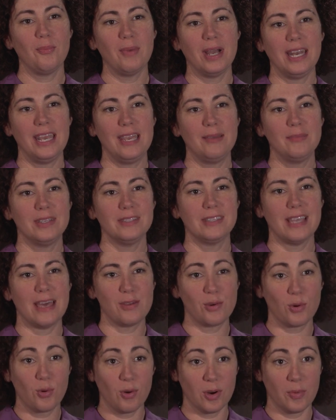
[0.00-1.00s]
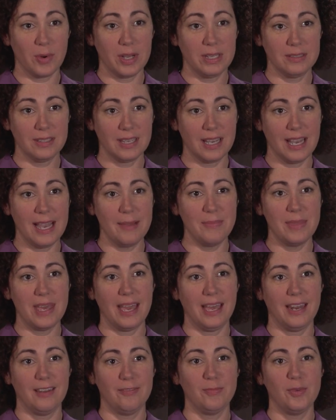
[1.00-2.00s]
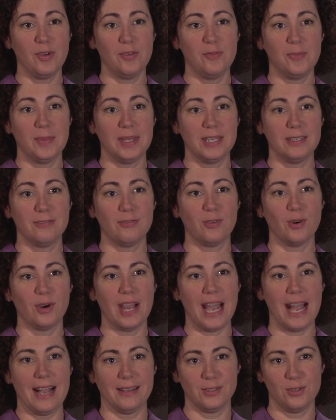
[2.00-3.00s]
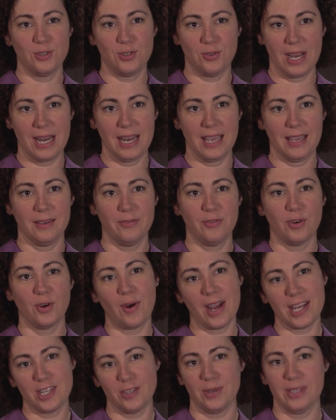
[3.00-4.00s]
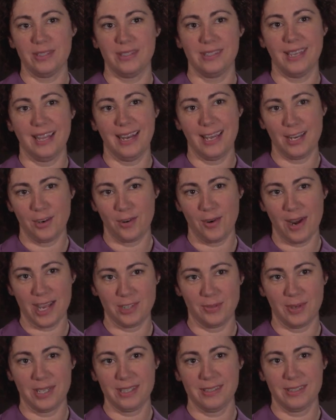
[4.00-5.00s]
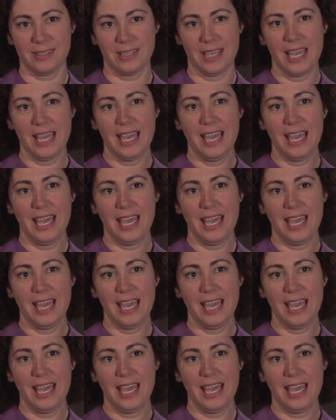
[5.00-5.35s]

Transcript: my name is Heather Corwin. I'm the head of movement for actor training for graduates and undergraduates.